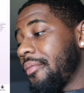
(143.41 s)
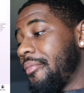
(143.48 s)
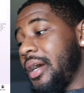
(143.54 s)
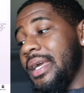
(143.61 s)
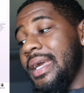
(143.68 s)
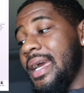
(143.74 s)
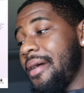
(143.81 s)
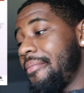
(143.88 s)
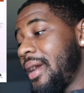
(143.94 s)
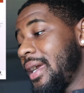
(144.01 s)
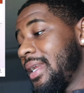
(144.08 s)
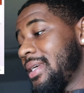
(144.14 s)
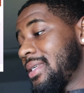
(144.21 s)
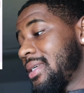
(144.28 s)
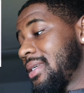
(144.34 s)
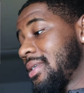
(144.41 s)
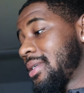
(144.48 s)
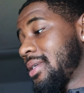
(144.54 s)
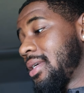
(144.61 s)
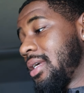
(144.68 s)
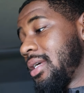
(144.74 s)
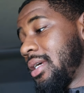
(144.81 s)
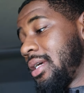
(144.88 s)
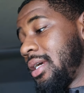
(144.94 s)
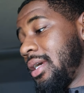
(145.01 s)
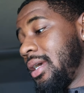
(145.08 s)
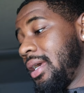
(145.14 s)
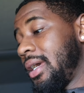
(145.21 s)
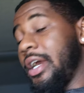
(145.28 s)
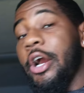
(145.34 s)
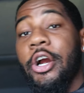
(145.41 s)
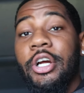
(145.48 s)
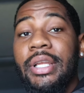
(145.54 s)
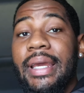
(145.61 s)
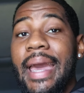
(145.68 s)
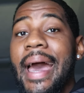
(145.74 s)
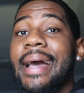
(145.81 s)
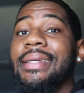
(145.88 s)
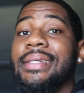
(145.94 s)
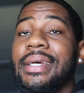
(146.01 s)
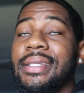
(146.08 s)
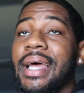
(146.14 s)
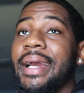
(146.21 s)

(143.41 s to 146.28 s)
but yeah, man, this is early access.